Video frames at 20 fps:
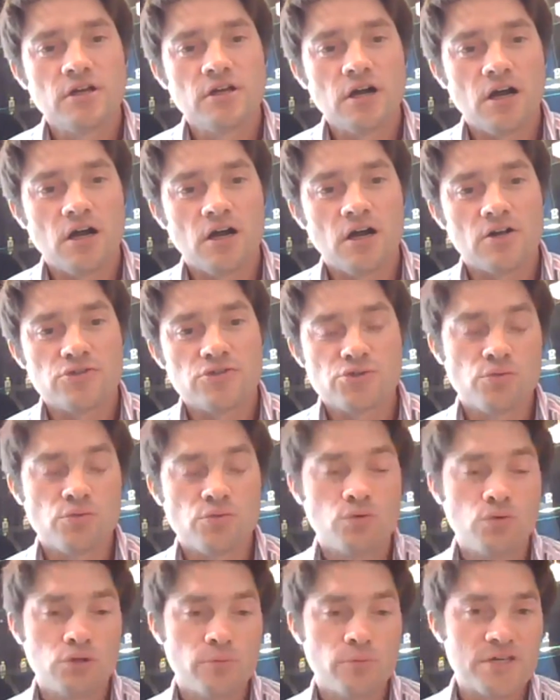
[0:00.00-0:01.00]
to
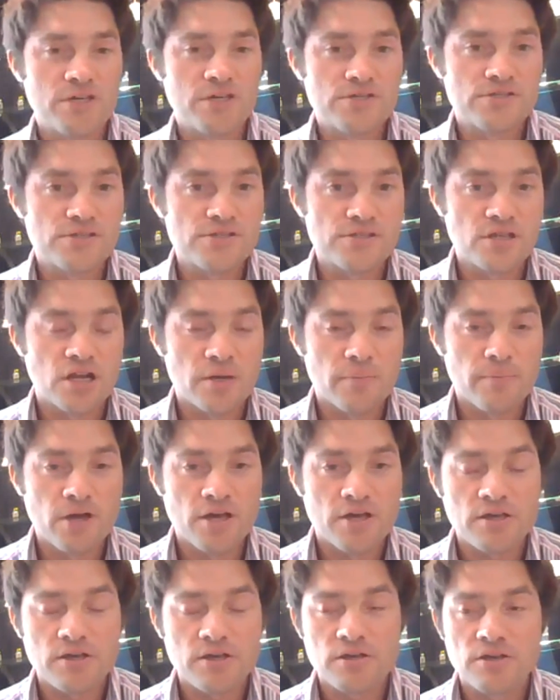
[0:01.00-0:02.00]
all the pieces that I
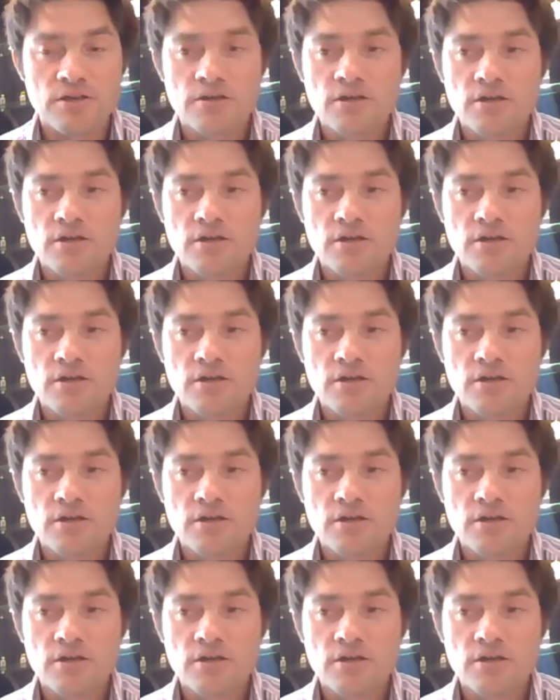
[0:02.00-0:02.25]
make.